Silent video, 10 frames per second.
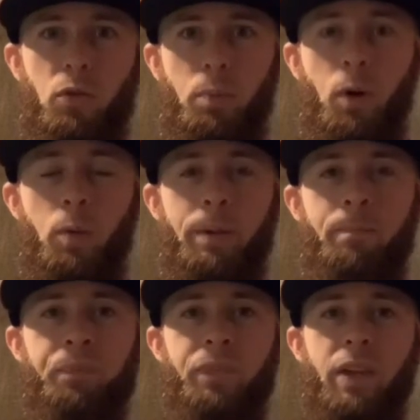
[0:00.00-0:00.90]
Bowman.
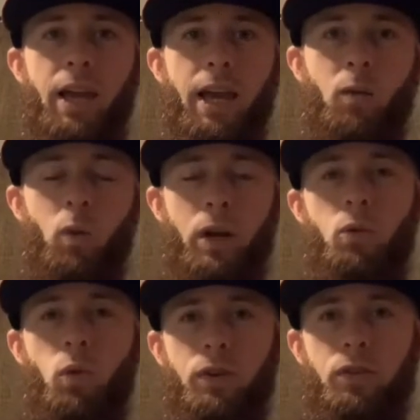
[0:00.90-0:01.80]
And what he
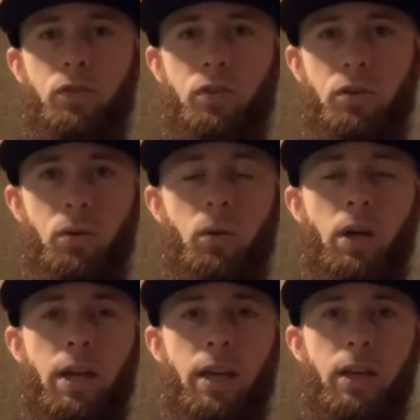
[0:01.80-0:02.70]
wants us to do
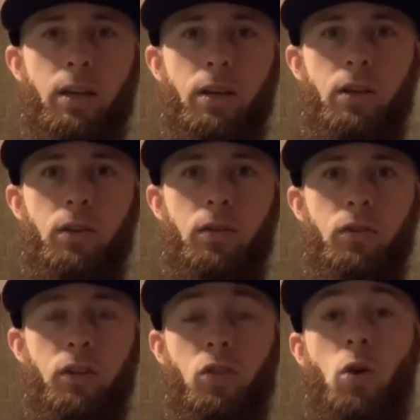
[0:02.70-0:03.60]
is,
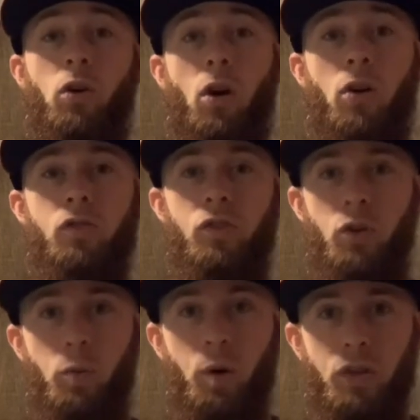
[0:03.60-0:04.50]
it's called Cards and
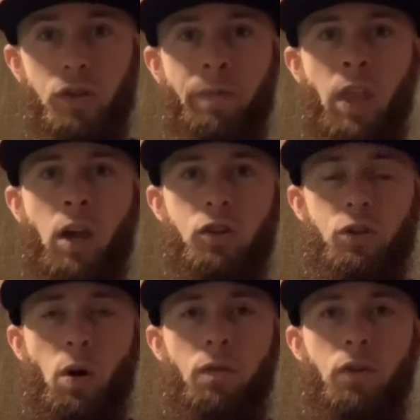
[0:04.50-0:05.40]
Tubers.
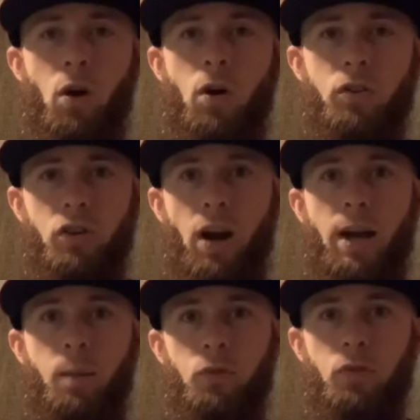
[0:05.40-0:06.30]
Show off cards or
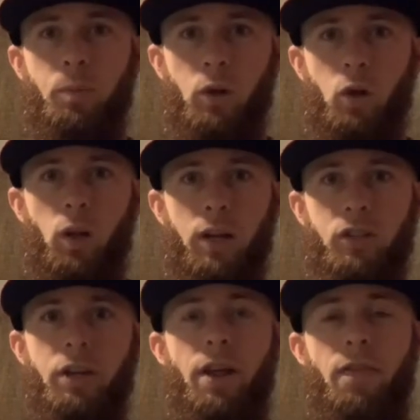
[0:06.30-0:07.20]
items from your
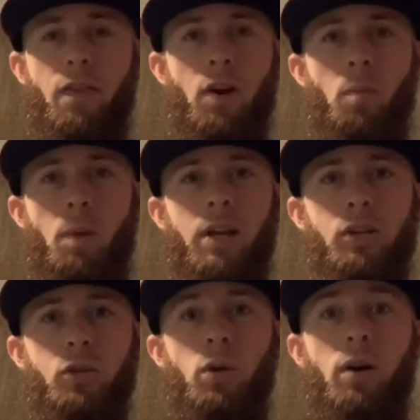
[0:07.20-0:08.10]
collection that remind
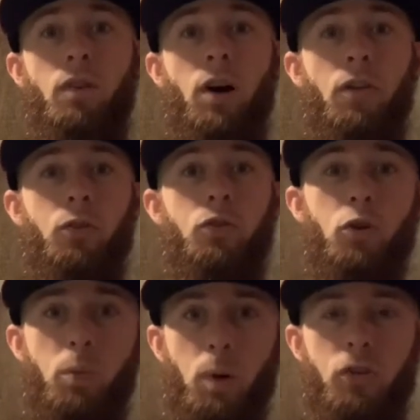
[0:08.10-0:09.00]
you of other
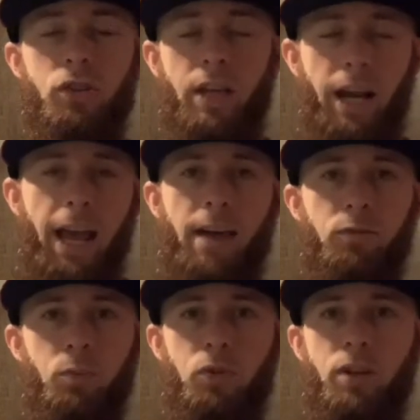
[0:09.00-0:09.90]
tubers. And I have
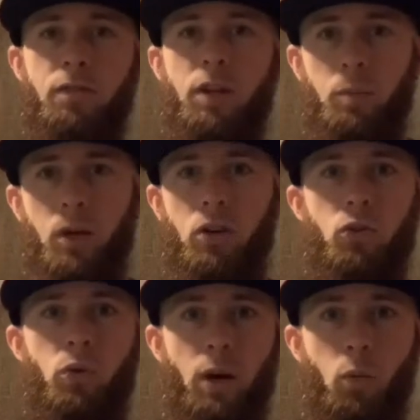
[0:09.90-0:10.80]
some stuff that I'm going to
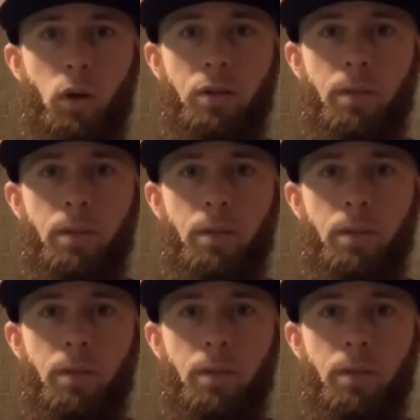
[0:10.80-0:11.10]
do that with.